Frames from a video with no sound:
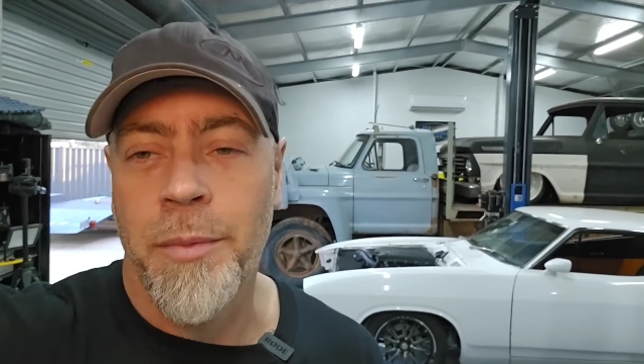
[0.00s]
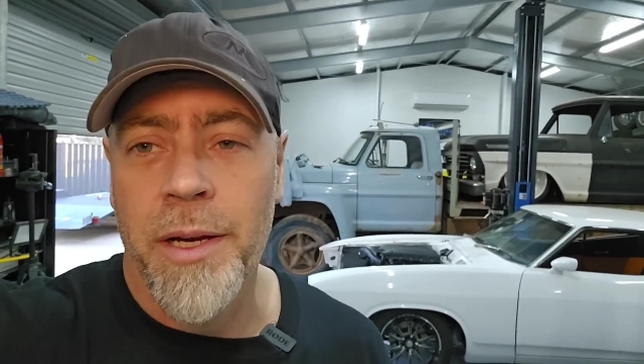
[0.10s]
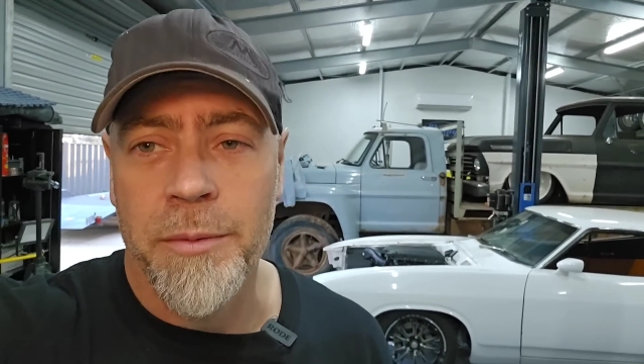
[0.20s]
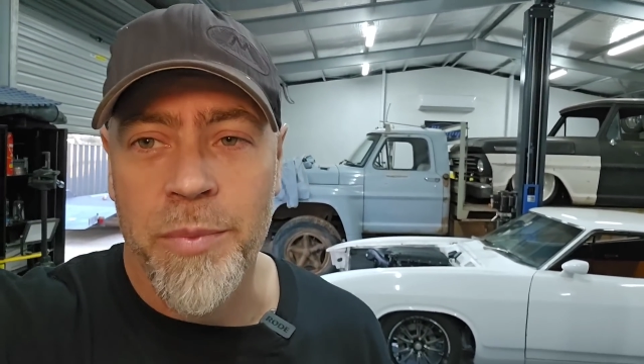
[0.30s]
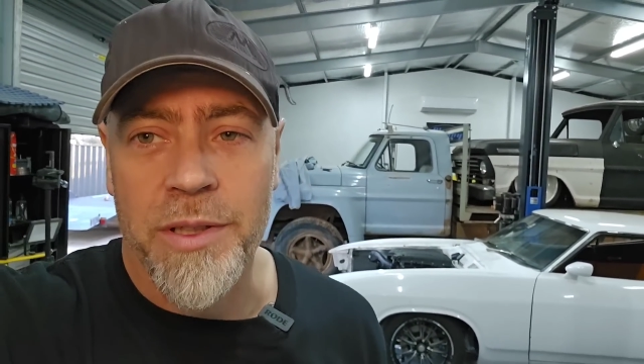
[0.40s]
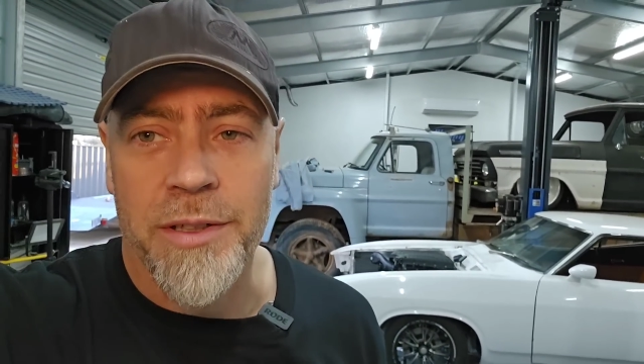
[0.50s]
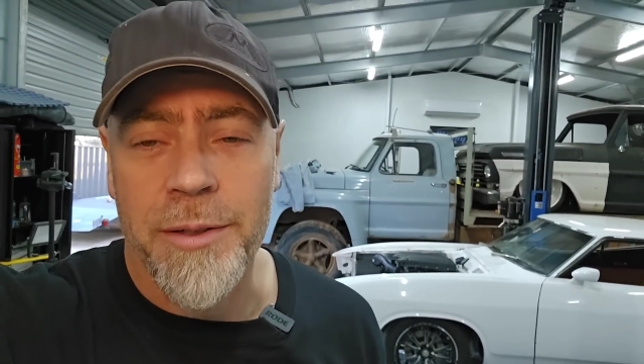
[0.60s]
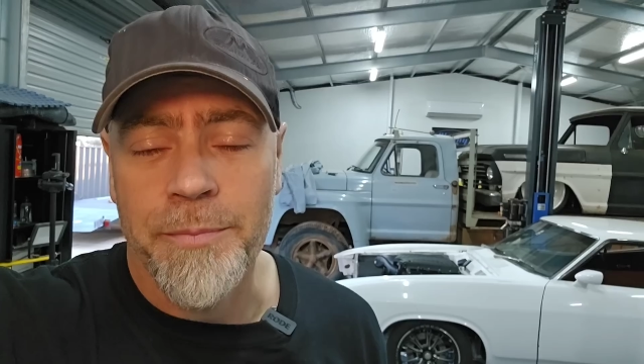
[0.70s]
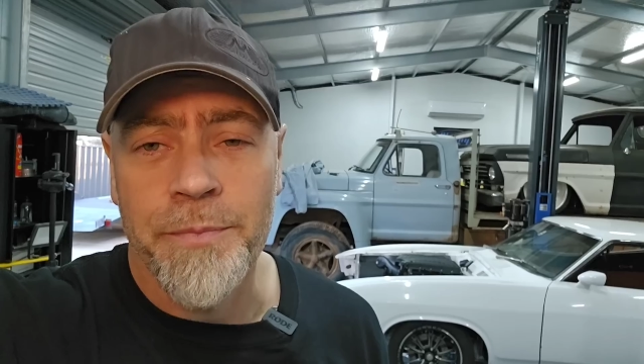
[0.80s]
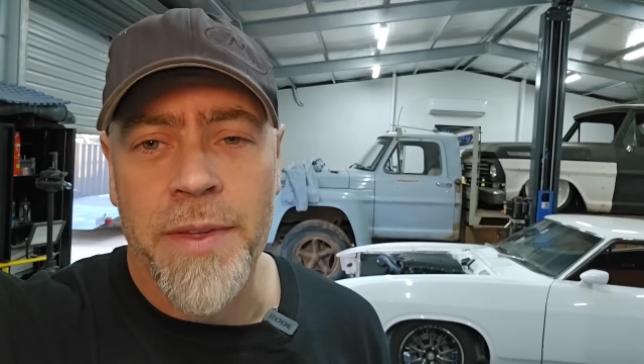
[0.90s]
back and picked it
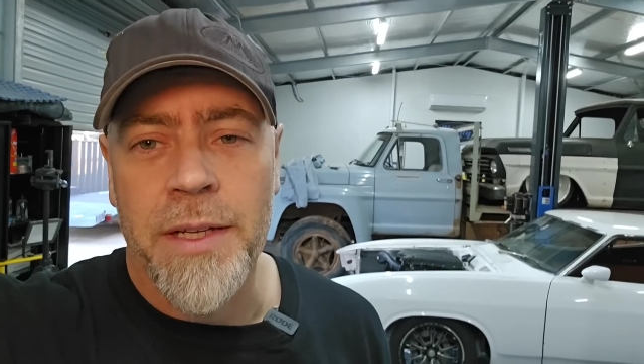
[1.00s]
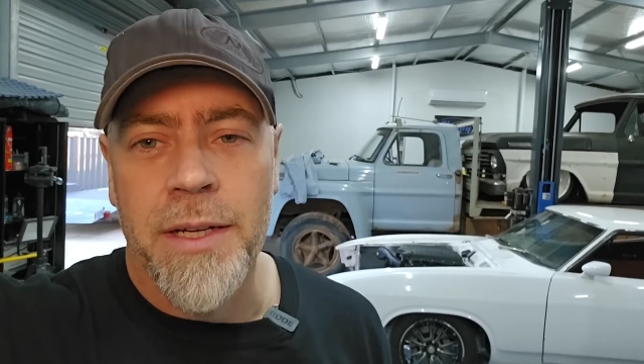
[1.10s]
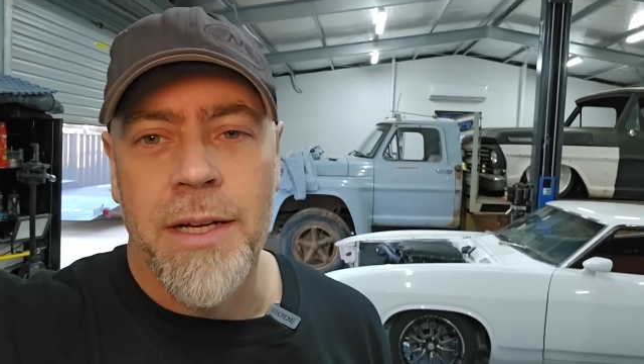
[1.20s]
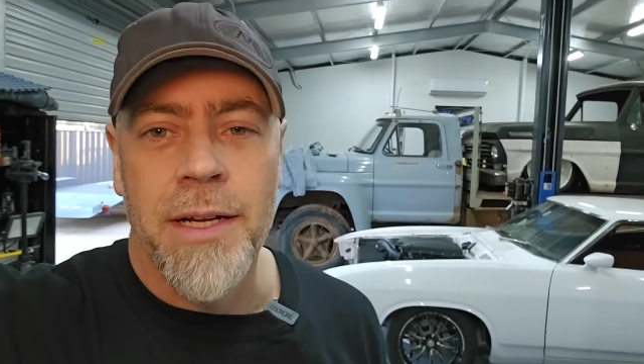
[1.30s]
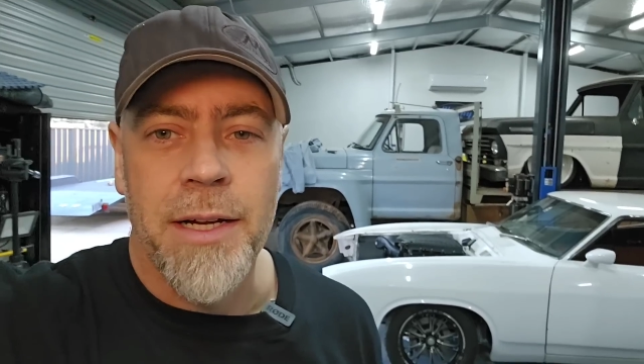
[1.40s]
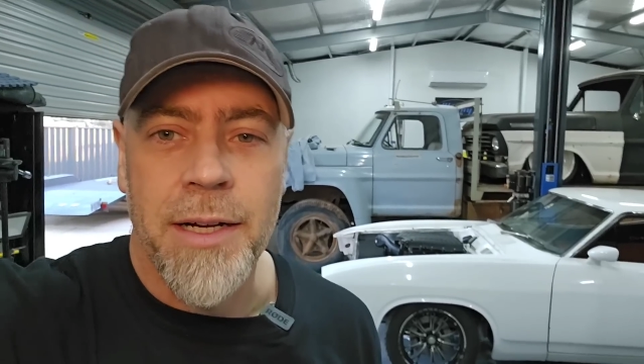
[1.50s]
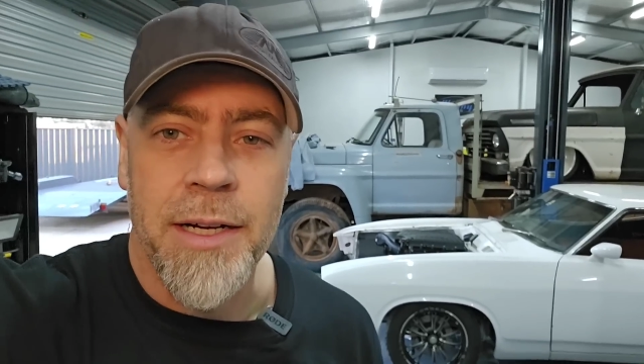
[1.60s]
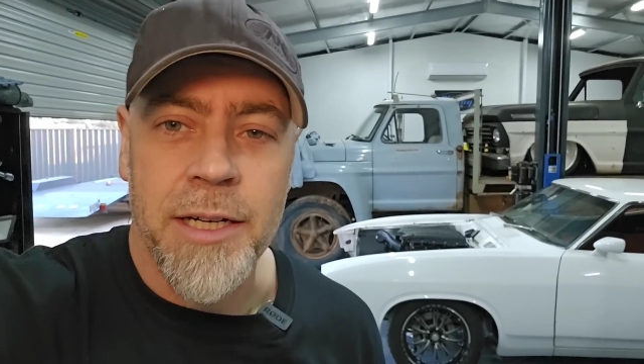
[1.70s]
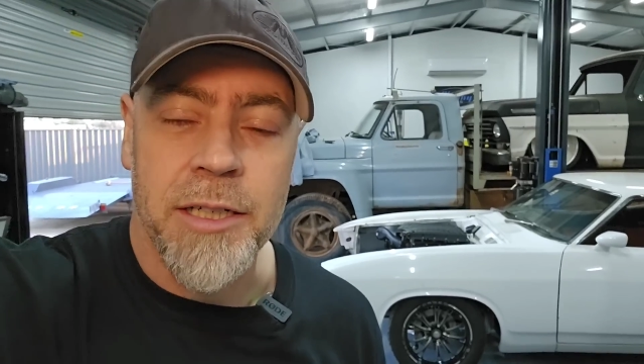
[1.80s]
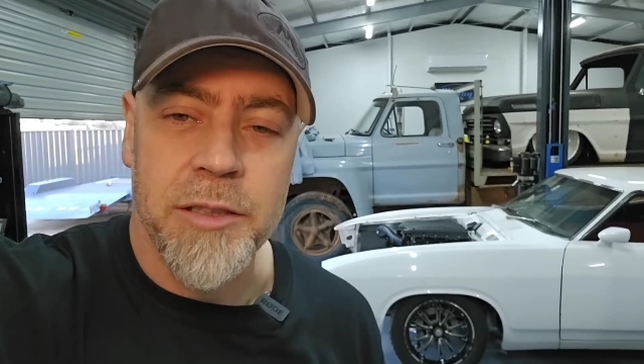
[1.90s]
up.
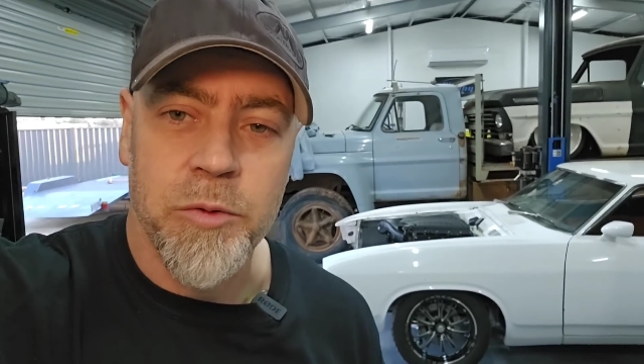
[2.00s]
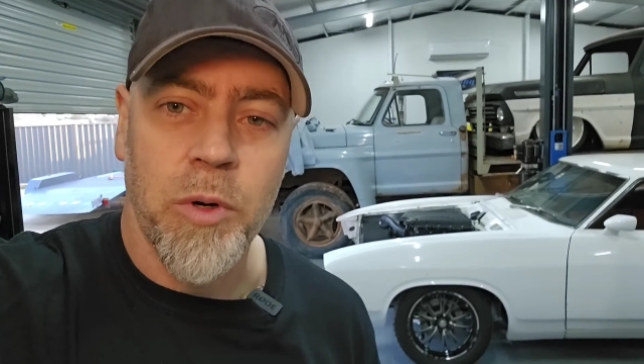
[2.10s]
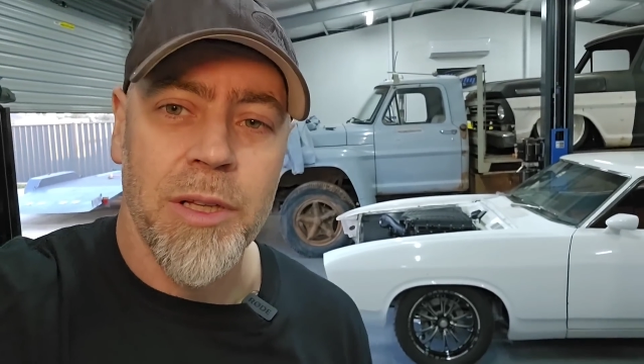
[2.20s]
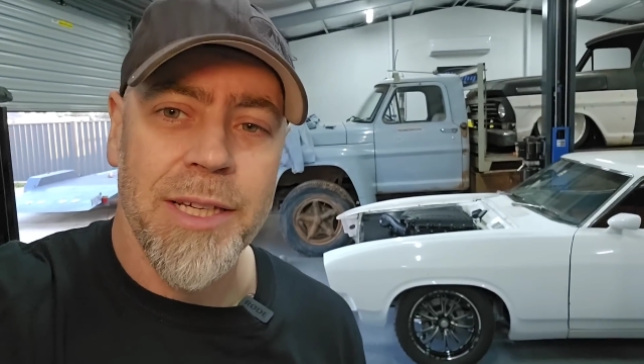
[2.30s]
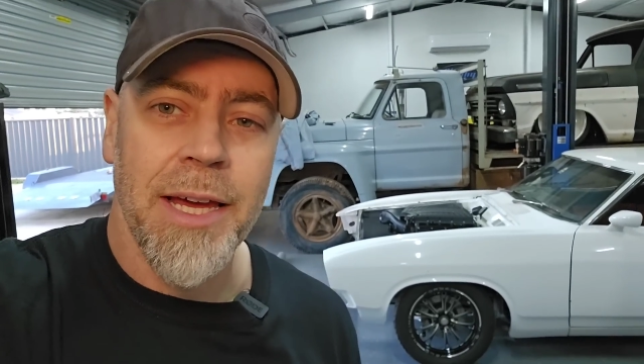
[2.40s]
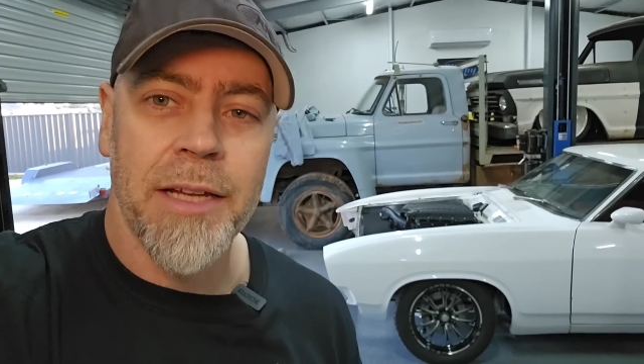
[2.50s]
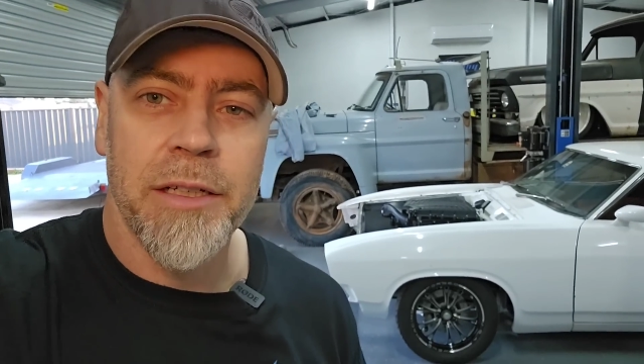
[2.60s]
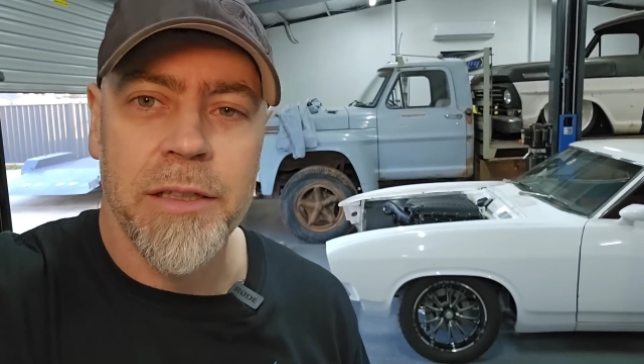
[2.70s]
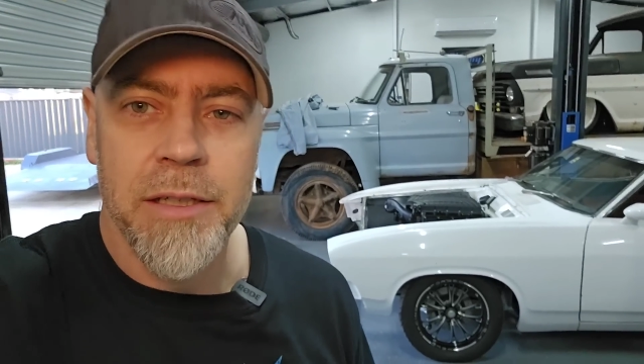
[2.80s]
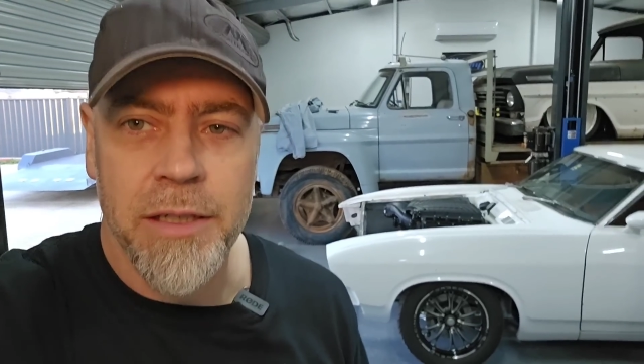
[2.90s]
And while he had
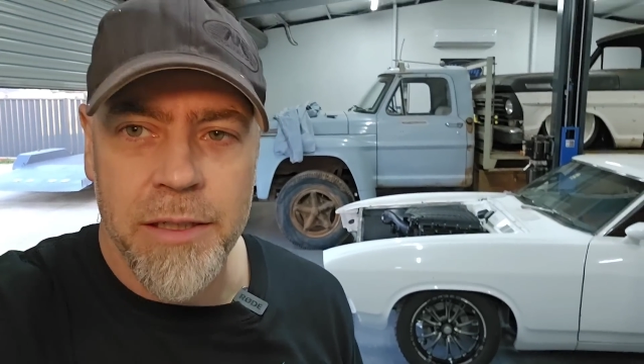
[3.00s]
it,